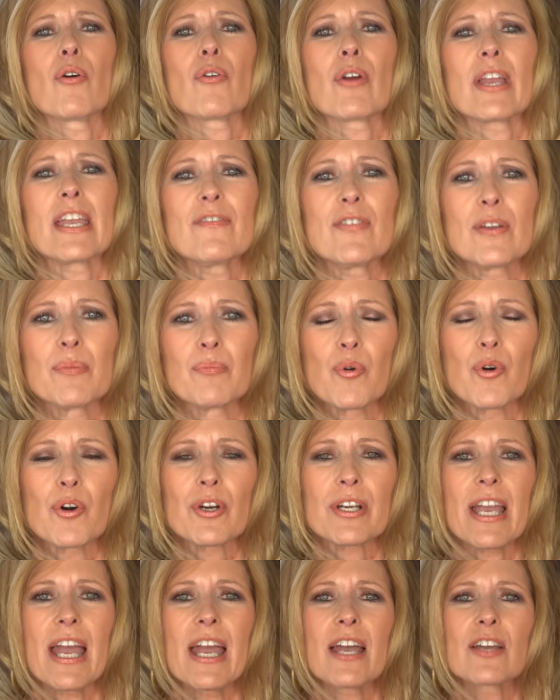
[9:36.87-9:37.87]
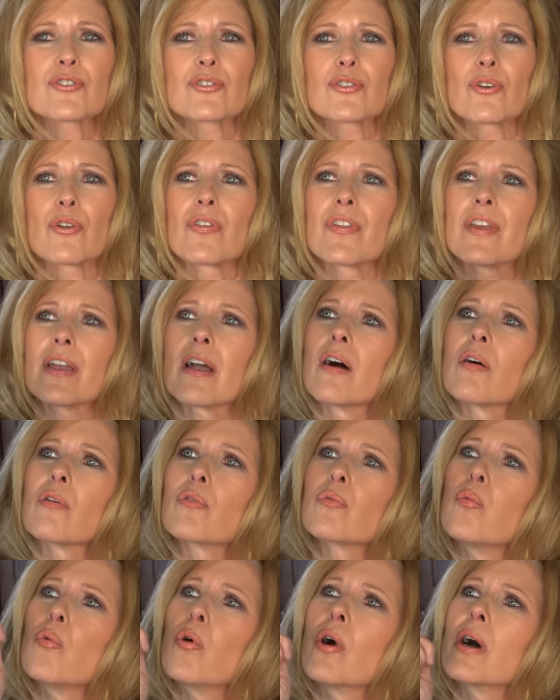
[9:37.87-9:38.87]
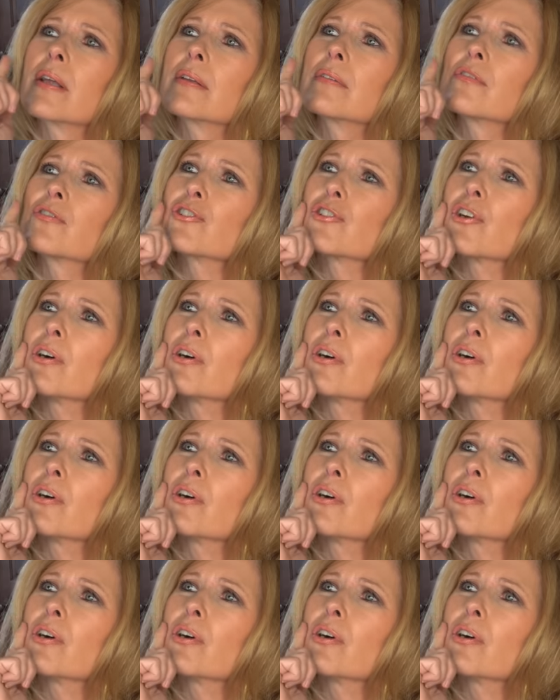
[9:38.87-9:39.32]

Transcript: or even more casual, the old one